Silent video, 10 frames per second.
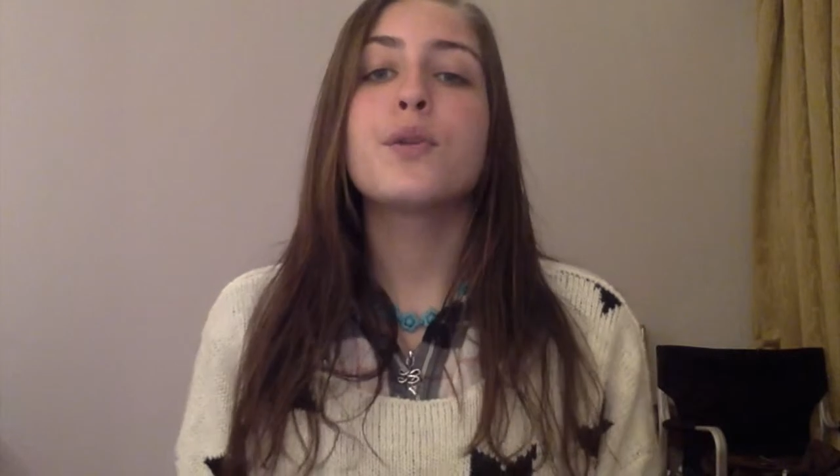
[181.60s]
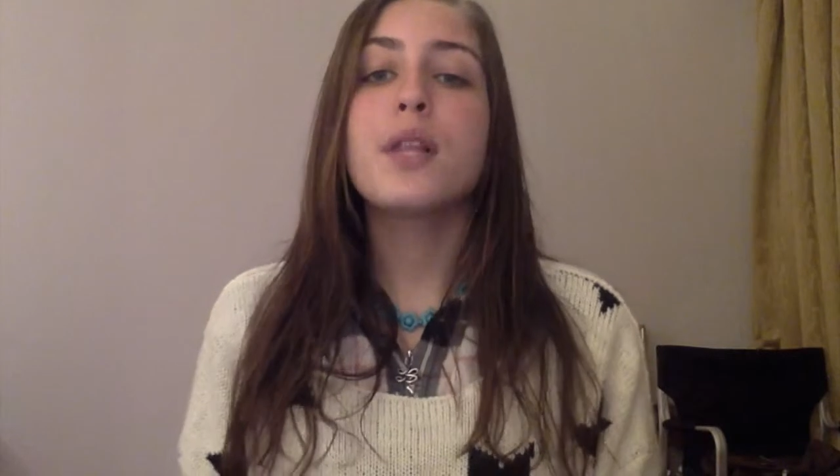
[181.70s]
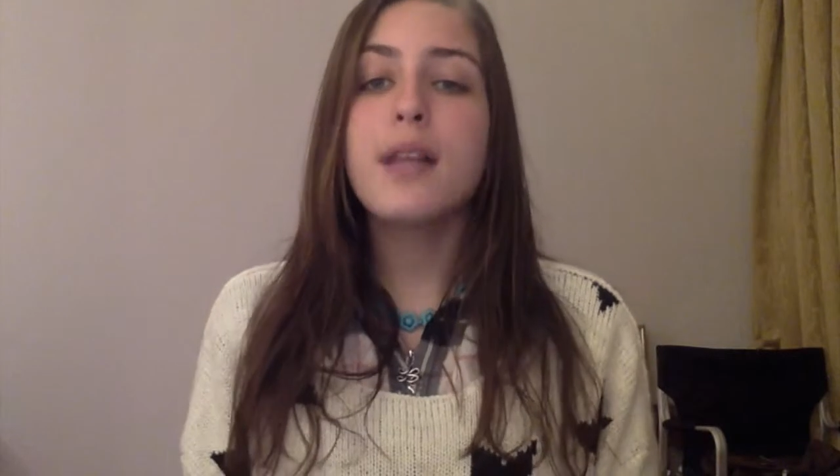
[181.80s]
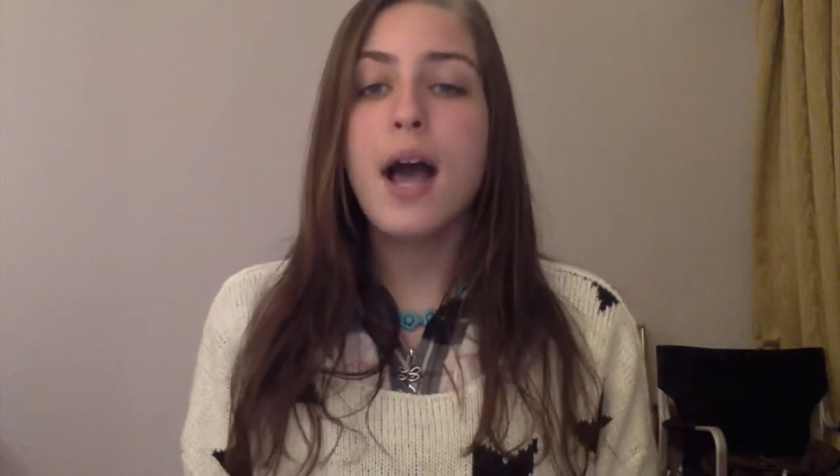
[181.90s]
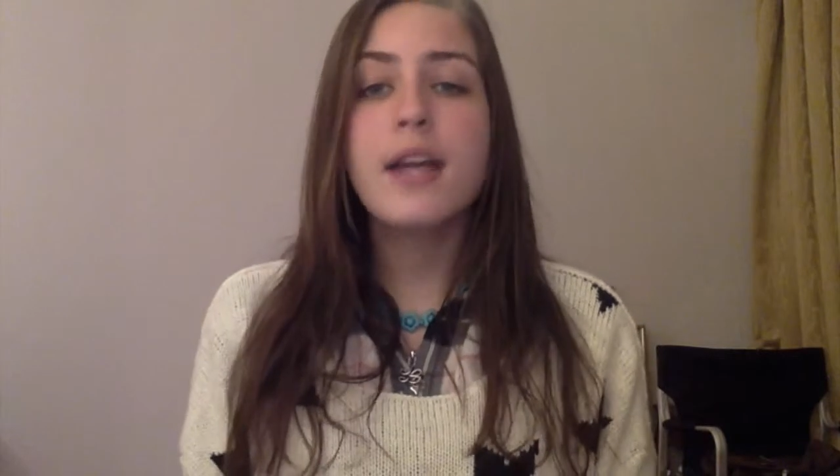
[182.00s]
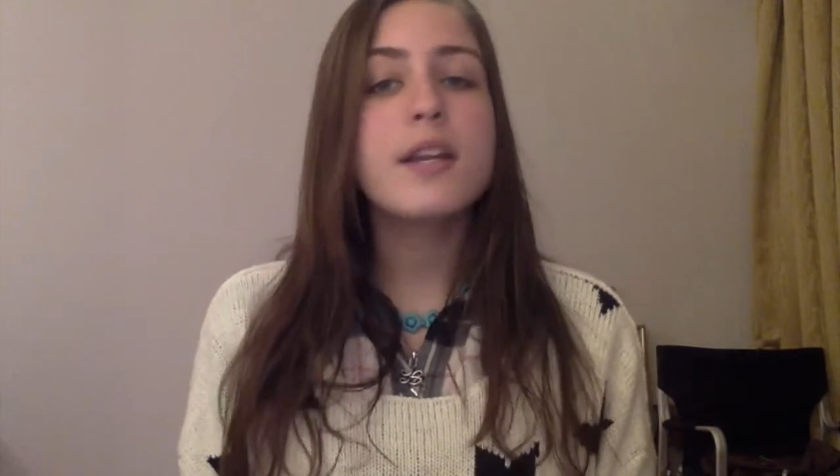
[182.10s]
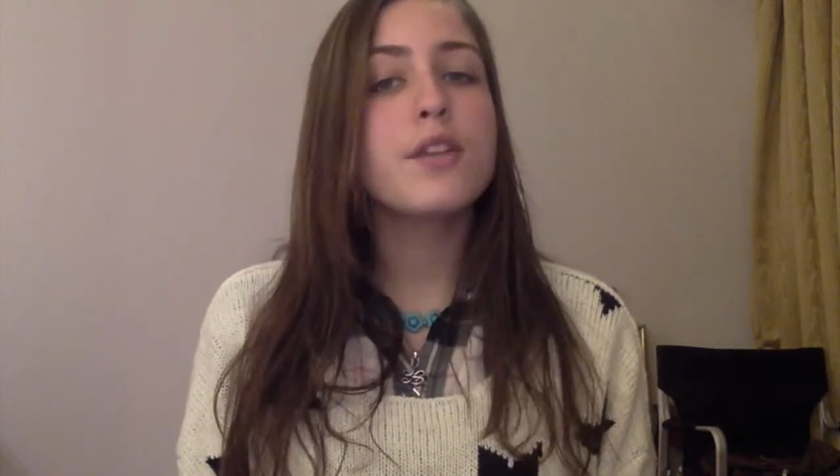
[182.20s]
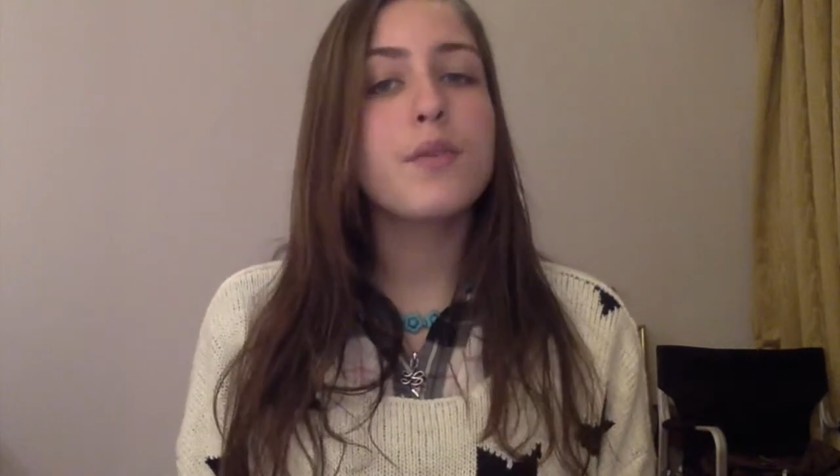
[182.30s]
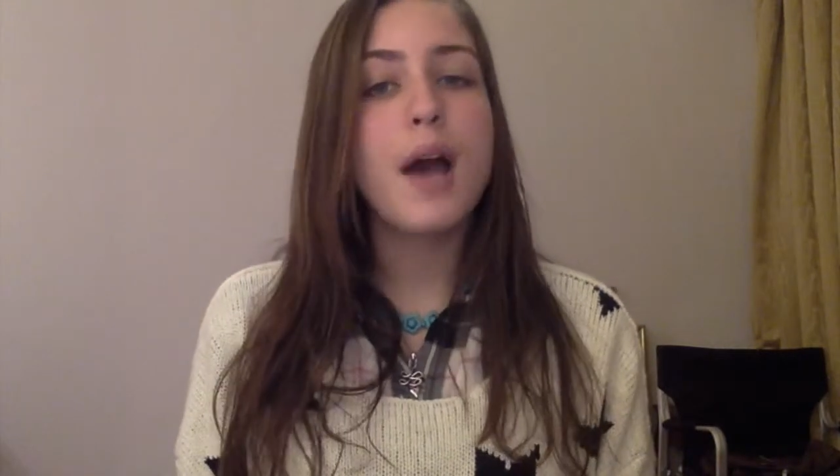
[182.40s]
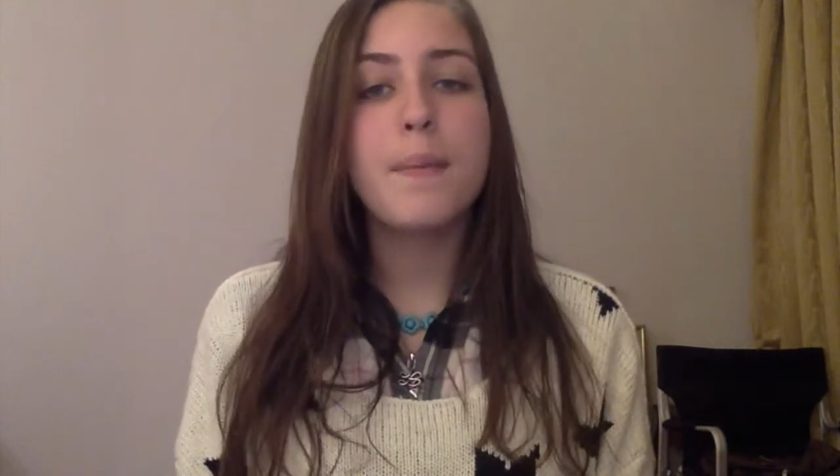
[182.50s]
the lion and
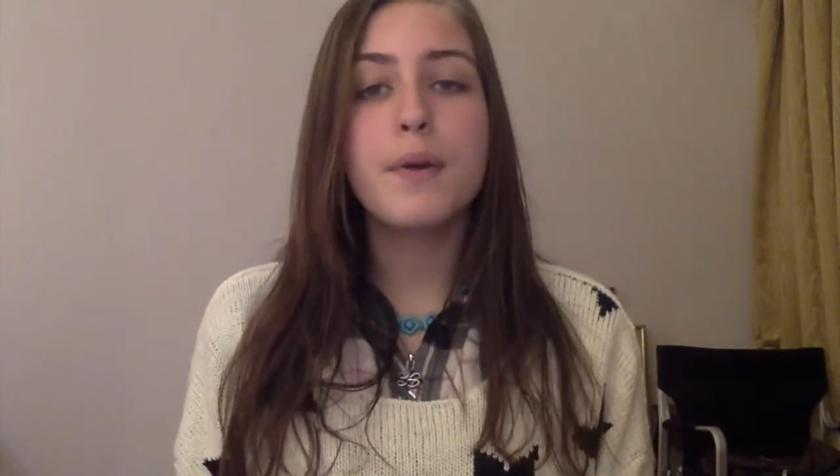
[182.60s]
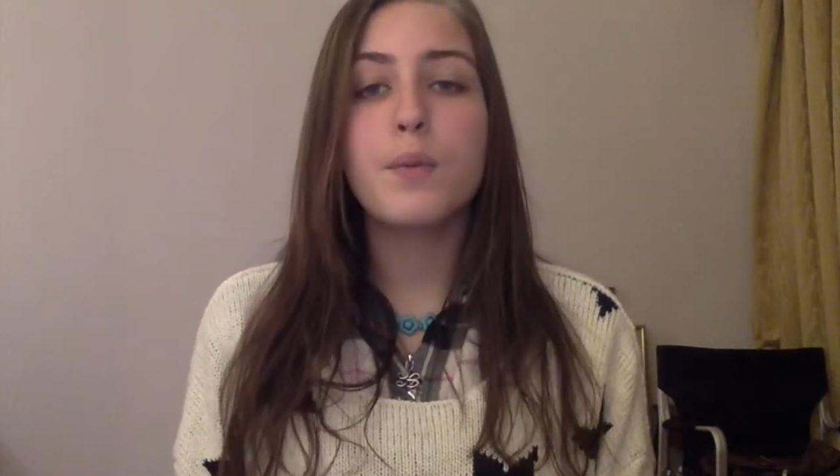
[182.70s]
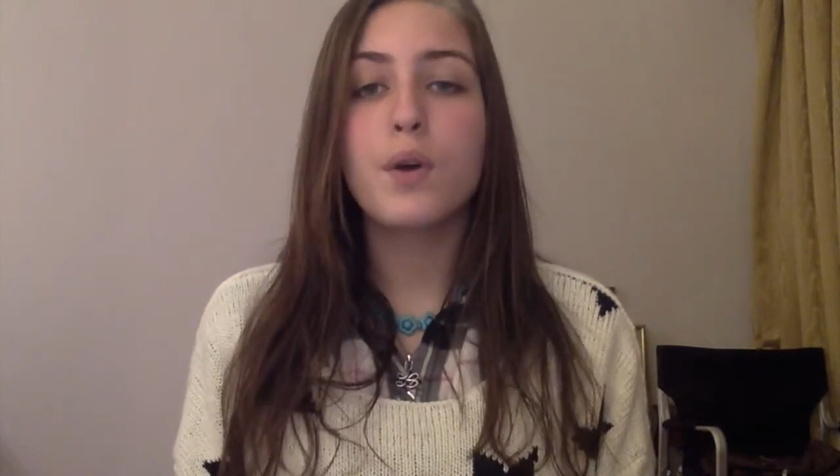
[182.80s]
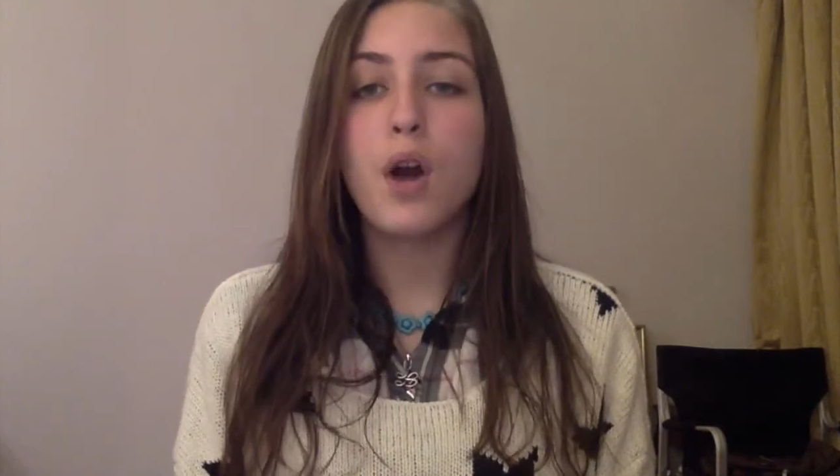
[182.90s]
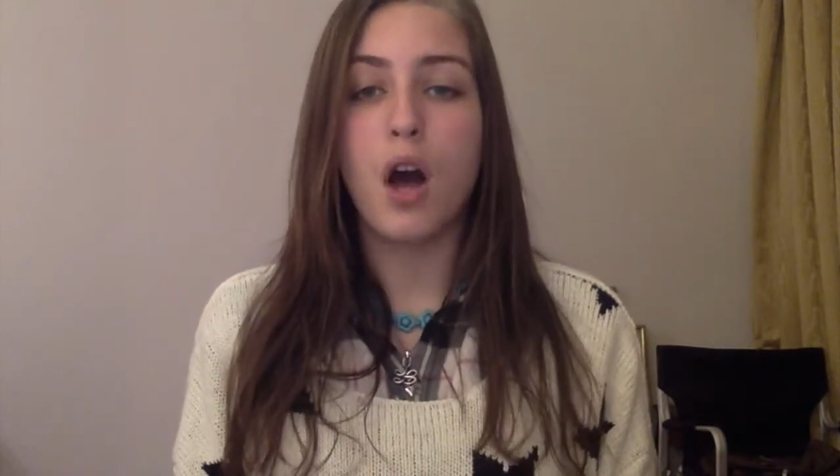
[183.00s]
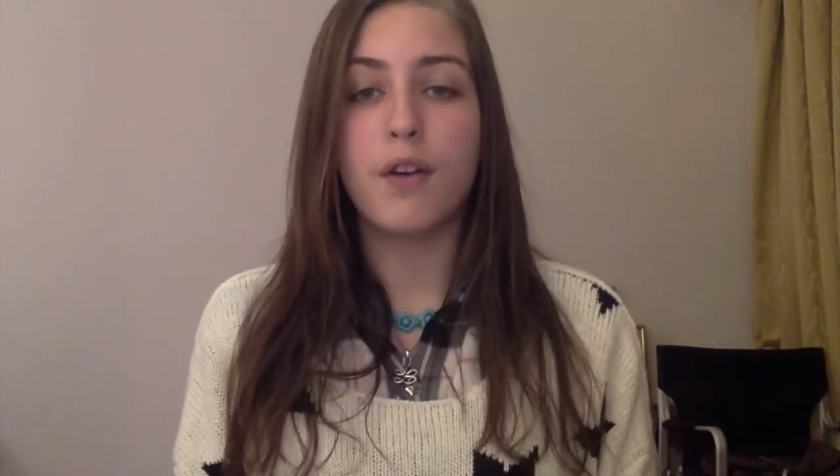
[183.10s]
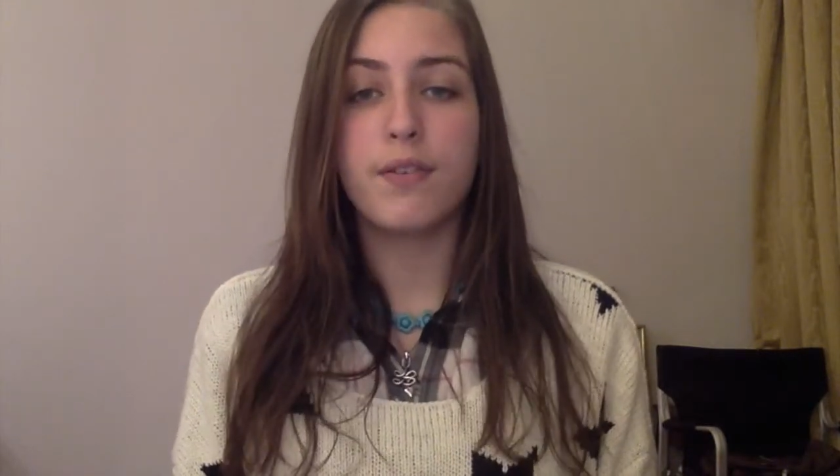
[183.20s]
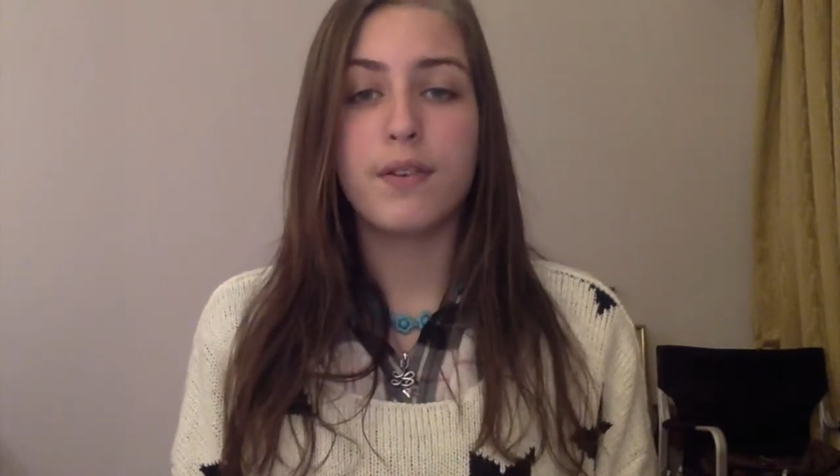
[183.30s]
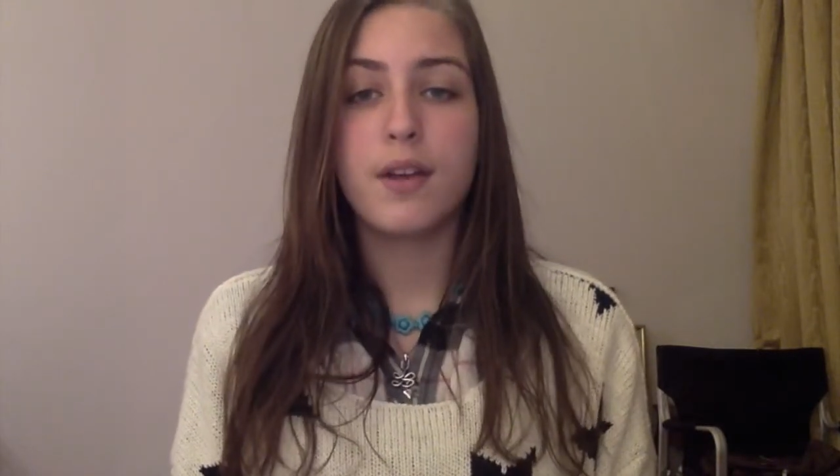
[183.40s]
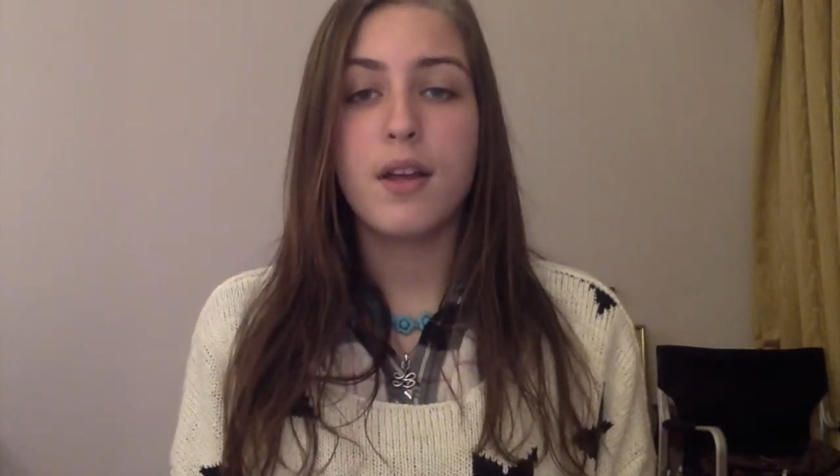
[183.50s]
the rabbit were off.